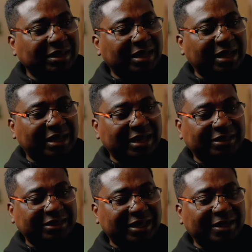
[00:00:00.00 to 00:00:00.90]
I
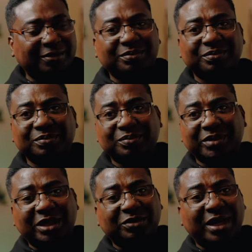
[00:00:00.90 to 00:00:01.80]
guess
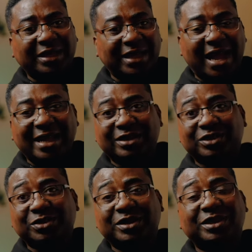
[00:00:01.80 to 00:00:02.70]
that's why the
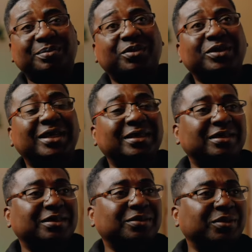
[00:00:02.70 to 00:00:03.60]
ISO is important.
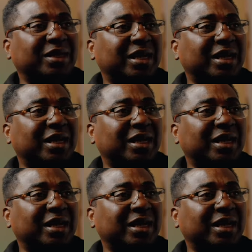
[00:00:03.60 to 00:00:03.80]
We